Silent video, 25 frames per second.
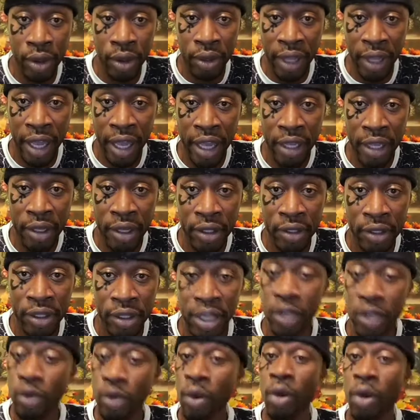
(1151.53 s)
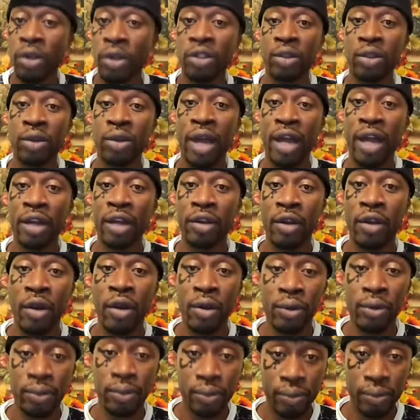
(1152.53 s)
Okay? Then you also got to
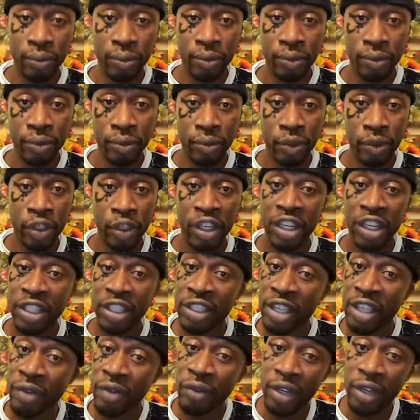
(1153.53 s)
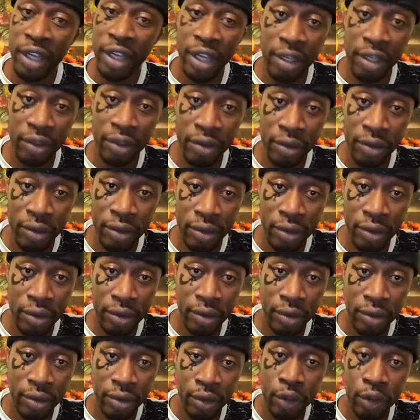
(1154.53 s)
go to the dividend
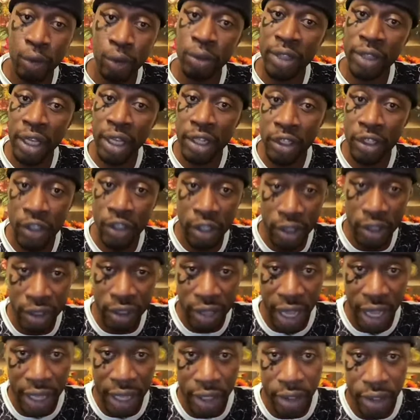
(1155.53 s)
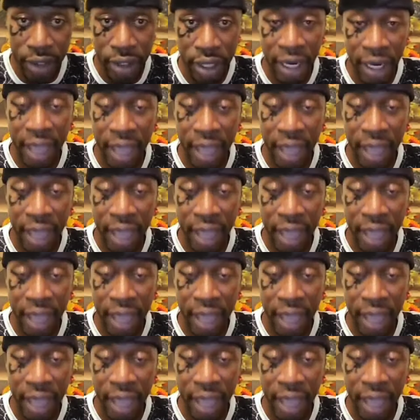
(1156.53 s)
due diligence site.